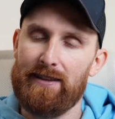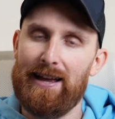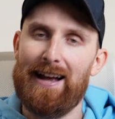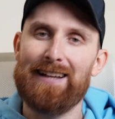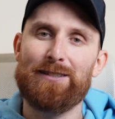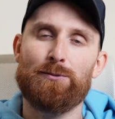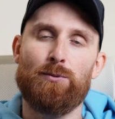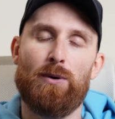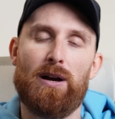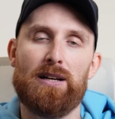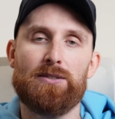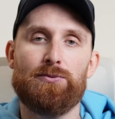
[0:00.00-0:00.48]

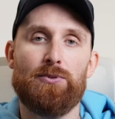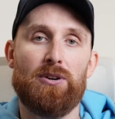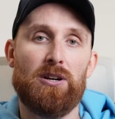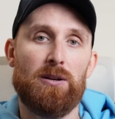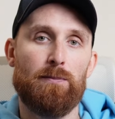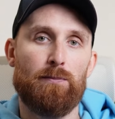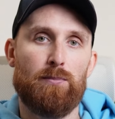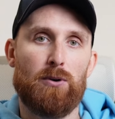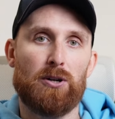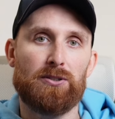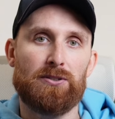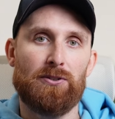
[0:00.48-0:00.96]
that's why it's really
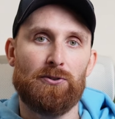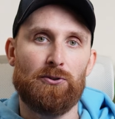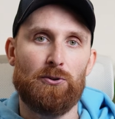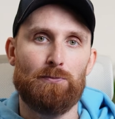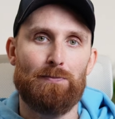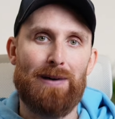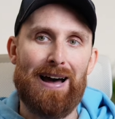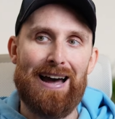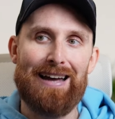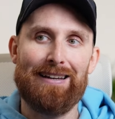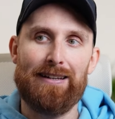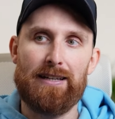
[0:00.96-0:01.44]
important to
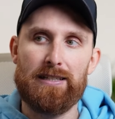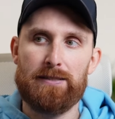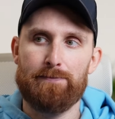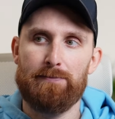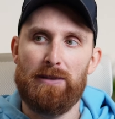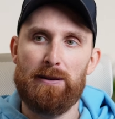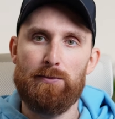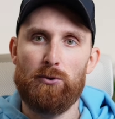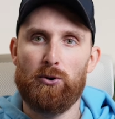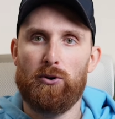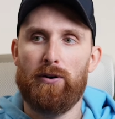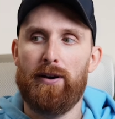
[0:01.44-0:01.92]
buy these
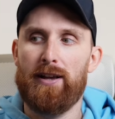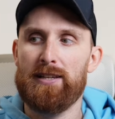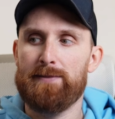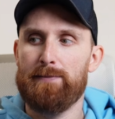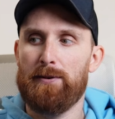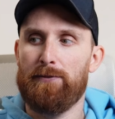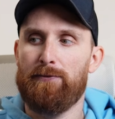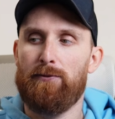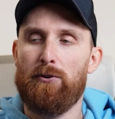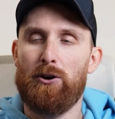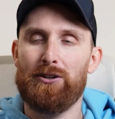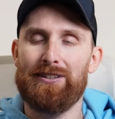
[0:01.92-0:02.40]
meme coins
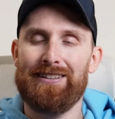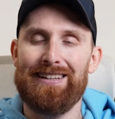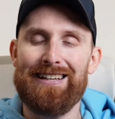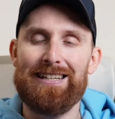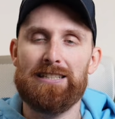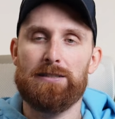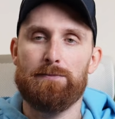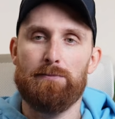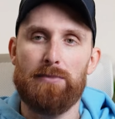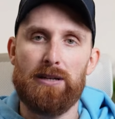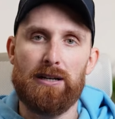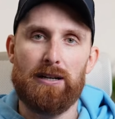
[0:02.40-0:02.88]
before
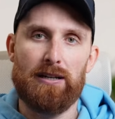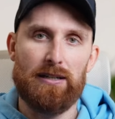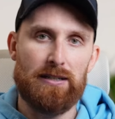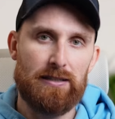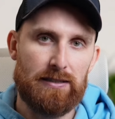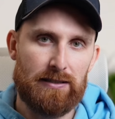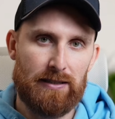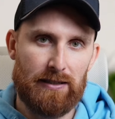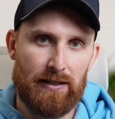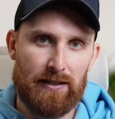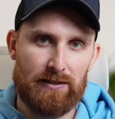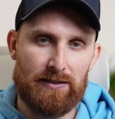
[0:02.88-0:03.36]
these big
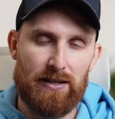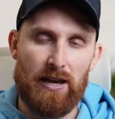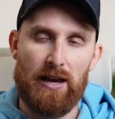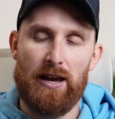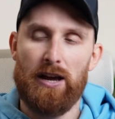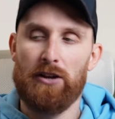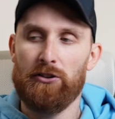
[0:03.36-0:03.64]
listings